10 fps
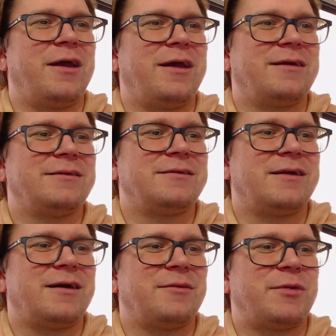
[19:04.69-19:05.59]
And
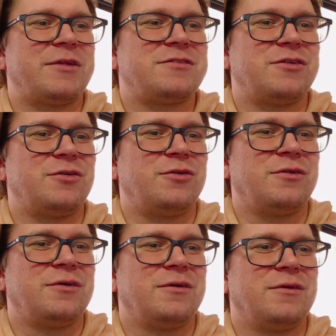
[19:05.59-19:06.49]
but
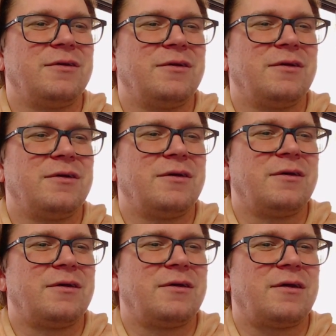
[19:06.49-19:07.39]
still,
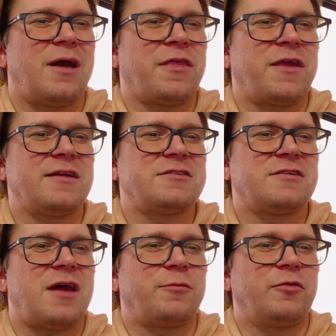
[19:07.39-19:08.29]
I think it
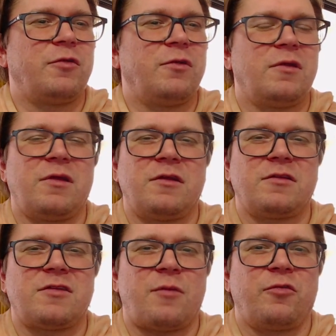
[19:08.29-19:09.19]
stopped. Did it
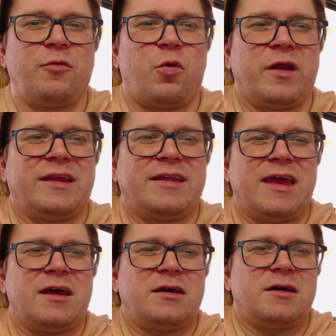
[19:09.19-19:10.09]
stop reporting
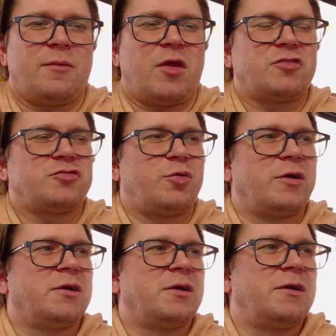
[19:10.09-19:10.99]
data? I'm not
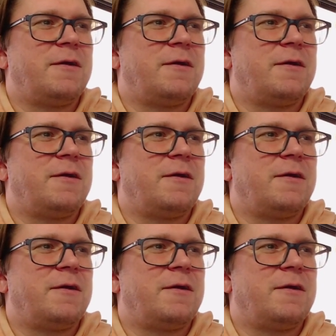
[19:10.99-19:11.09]
sure.